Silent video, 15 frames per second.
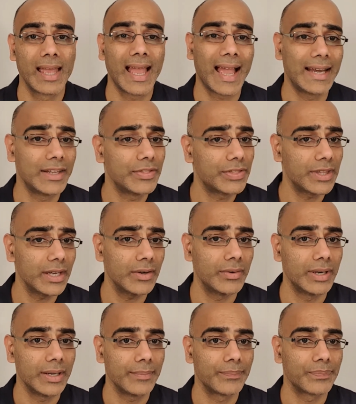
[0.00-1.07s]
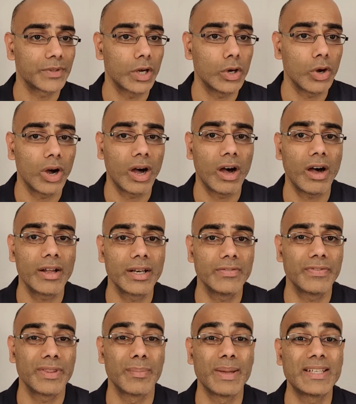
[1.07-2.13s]
and in theory, a lot harder
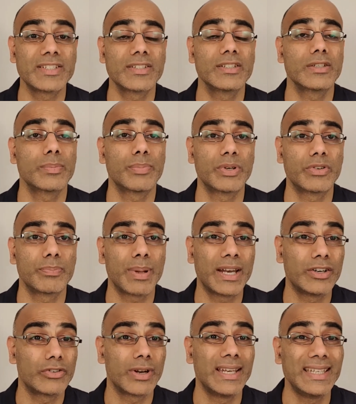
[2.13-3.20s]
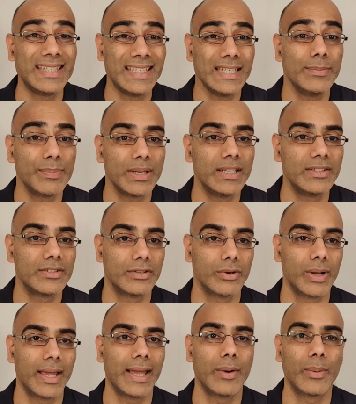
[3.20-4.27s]
for the medicine to penetrate deep into your
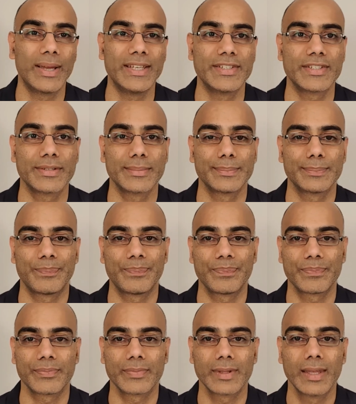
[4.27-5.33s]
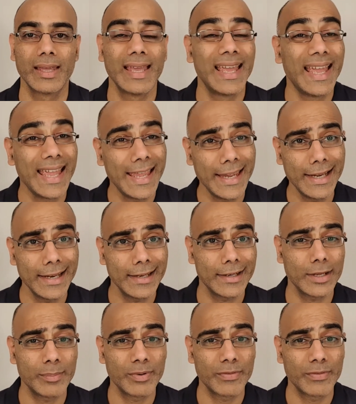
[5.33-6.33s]
airways. In at number